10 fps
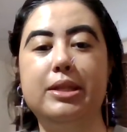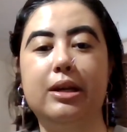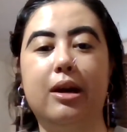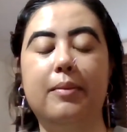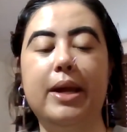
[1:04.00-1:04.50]
to
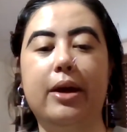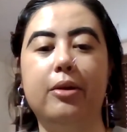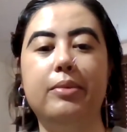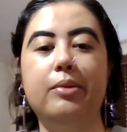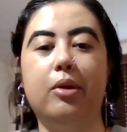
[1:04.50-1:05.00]
calm down
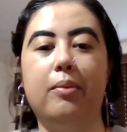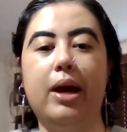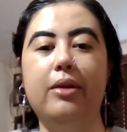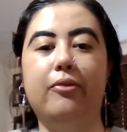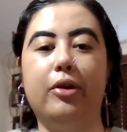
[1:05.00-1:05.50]
or be more
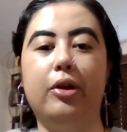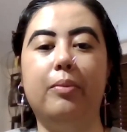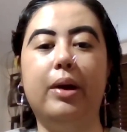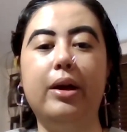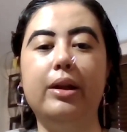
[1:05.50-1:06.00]
mindful,
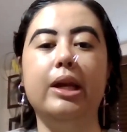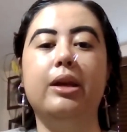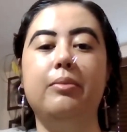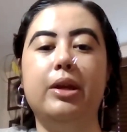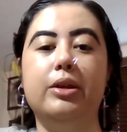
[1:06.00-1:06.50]
but it
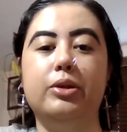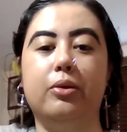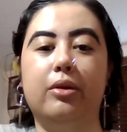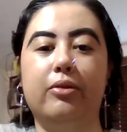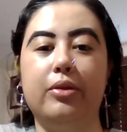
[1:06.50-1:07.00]
can be a
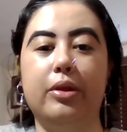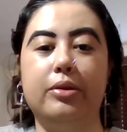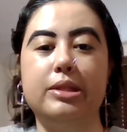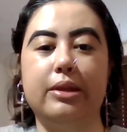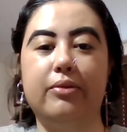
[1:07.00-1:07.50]
tool for
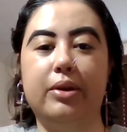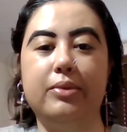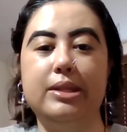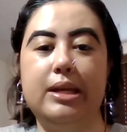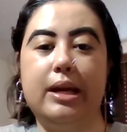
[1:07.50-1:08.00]
those living
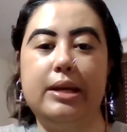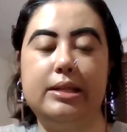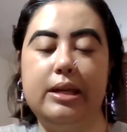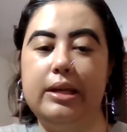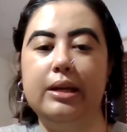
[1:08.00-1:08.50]
with
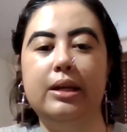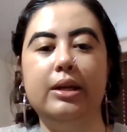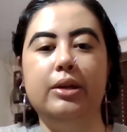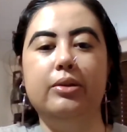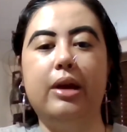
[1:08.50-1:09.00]
DID
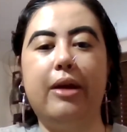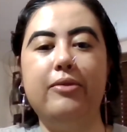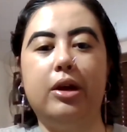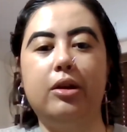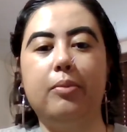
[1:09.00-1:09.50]
you have
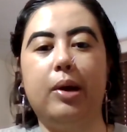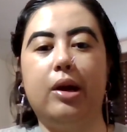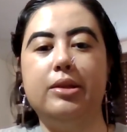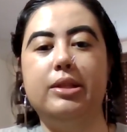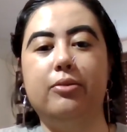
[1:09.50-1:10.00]
younger
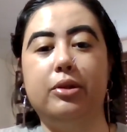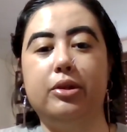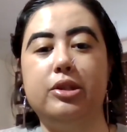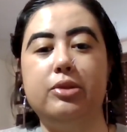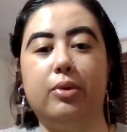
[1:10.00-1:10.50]
parts and
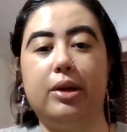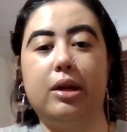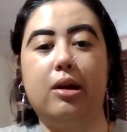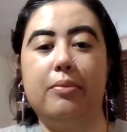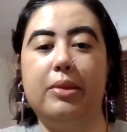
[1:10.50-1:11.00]
really just want to
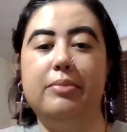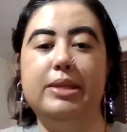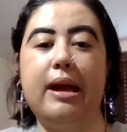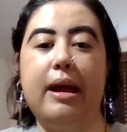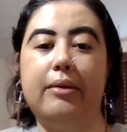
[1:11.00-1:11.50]
calm them
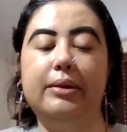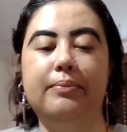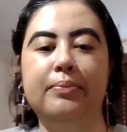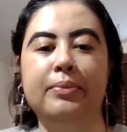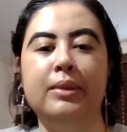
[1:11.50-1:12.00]
down.
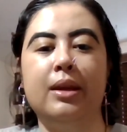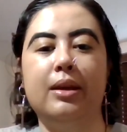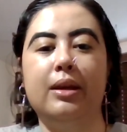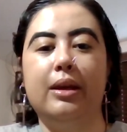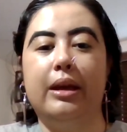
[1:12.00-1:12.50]

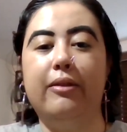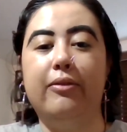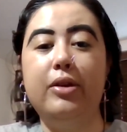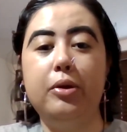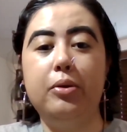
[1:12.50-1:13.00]

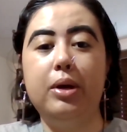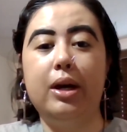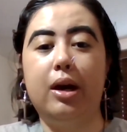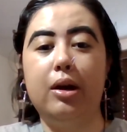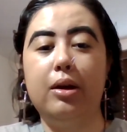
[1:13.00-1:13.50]
If you
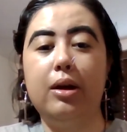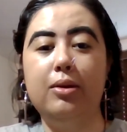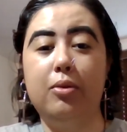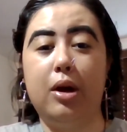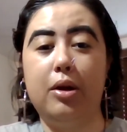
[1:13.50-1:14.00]
are
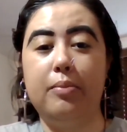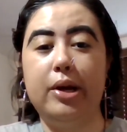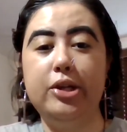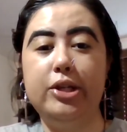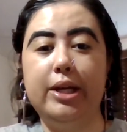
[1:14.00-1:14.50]
on a
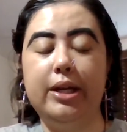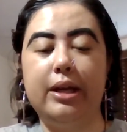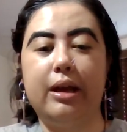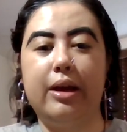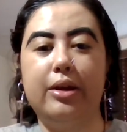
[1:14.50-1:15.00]

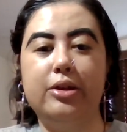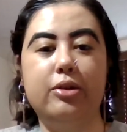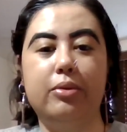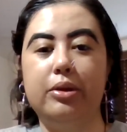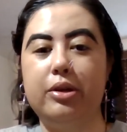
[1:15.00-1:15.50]
budget and
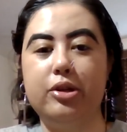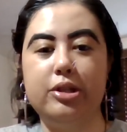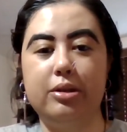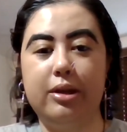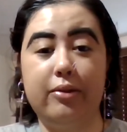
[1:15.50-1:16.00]
you really are
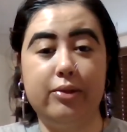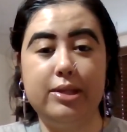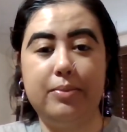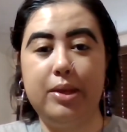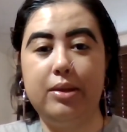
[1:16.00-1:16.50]
just looking for
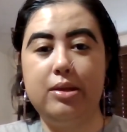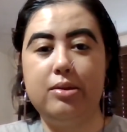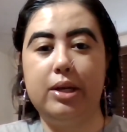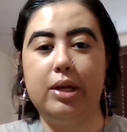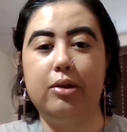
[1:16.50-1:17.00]
something that
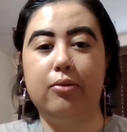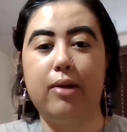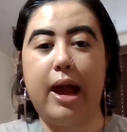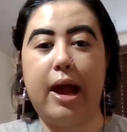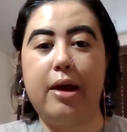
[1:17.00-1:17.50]
you can
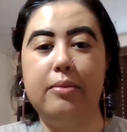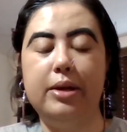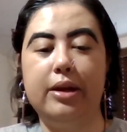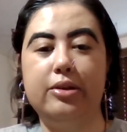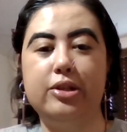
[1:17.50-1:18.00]
grab
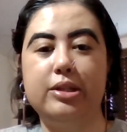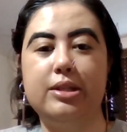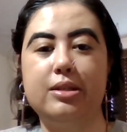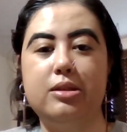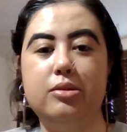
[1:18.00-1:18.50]
and
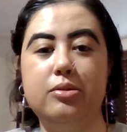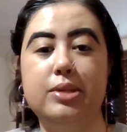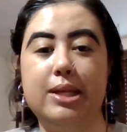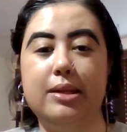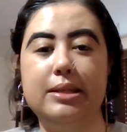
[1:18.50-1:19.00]
just
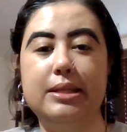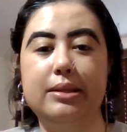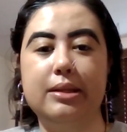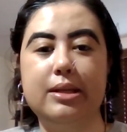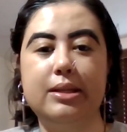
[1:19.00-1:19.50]
use
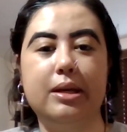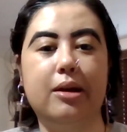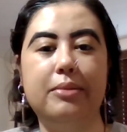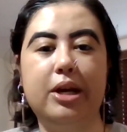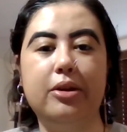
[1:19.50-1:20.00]
instantly to
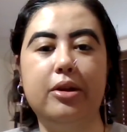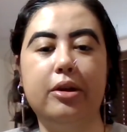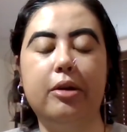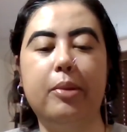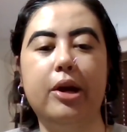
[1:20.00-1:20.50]
calm down your
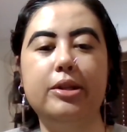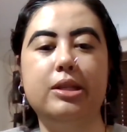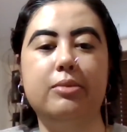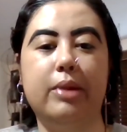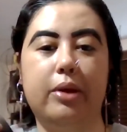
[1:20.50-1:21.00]
younger parts,
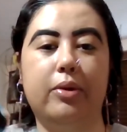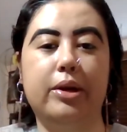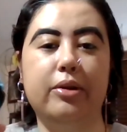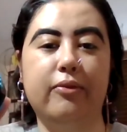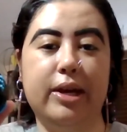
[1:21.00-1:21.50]
you might want
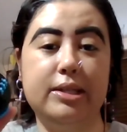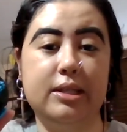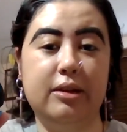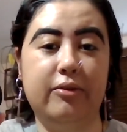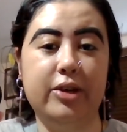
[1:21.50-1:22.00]
to invest
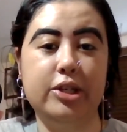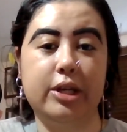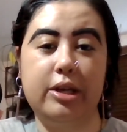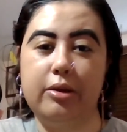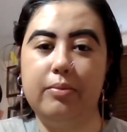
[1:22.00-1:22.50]
in a fidget
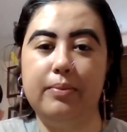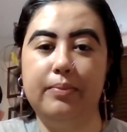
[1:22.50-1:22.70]
cube.